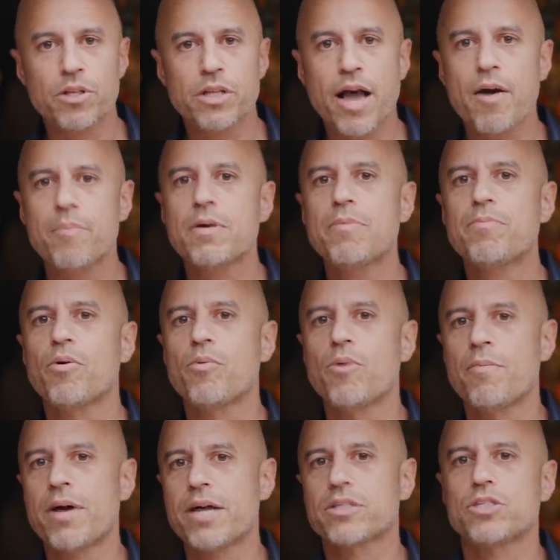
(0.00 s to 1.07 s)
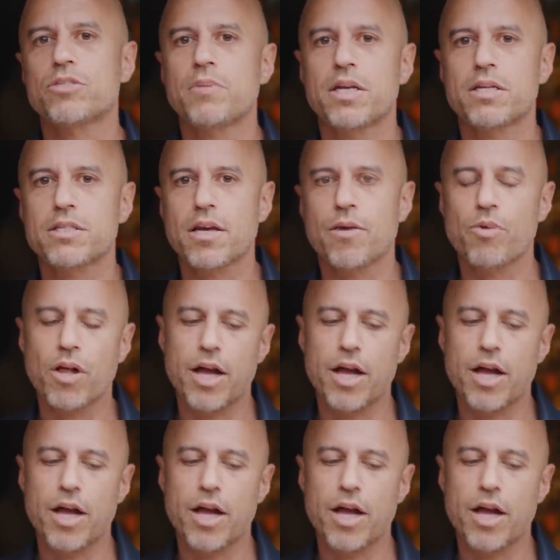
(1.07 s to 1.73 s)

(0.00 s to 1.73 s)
now people will message me and say, "Well,